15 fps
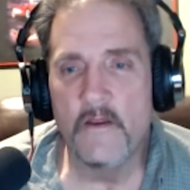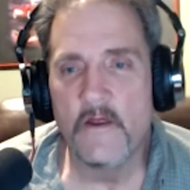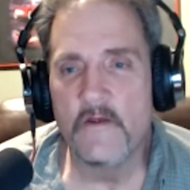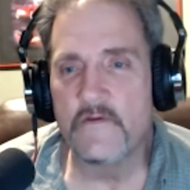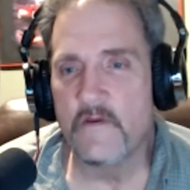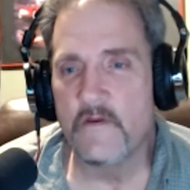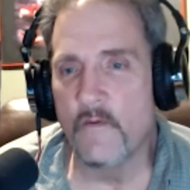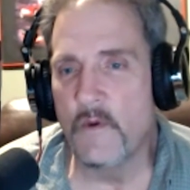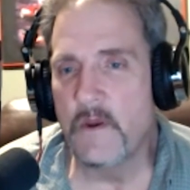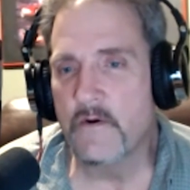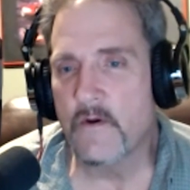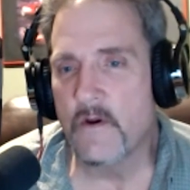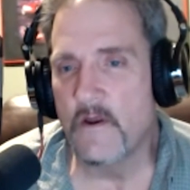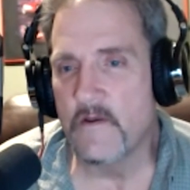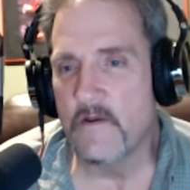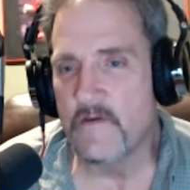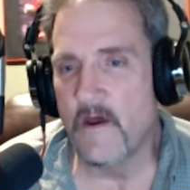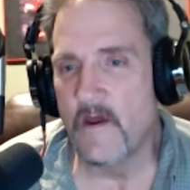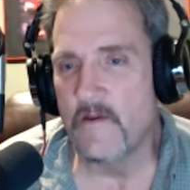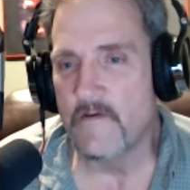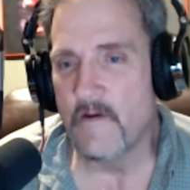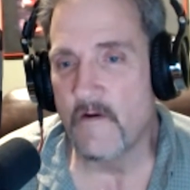Listen, we
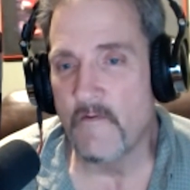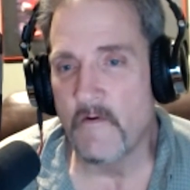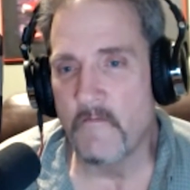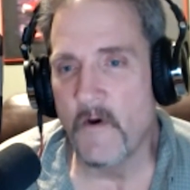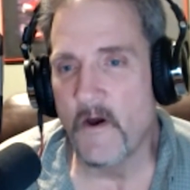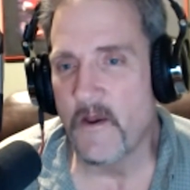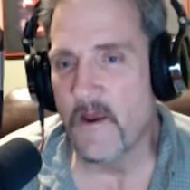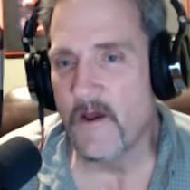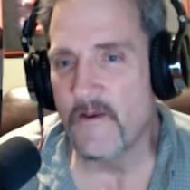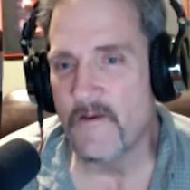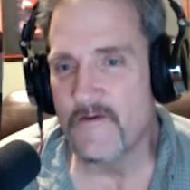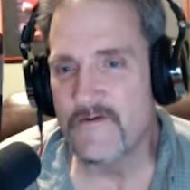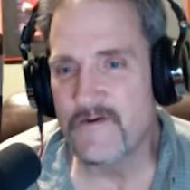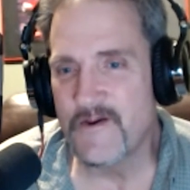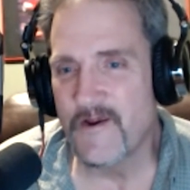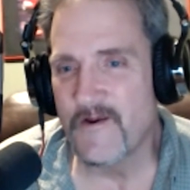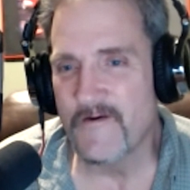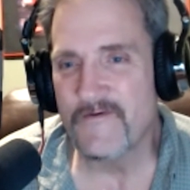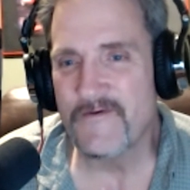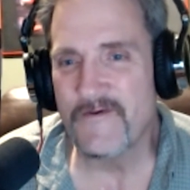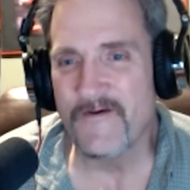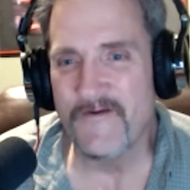criticize everybody on this
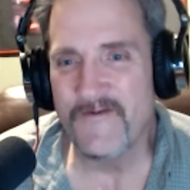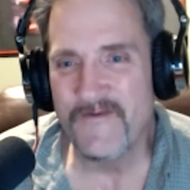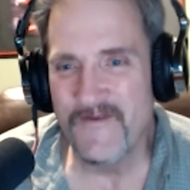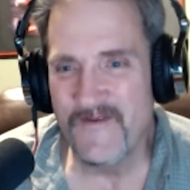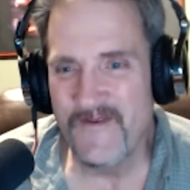channel, so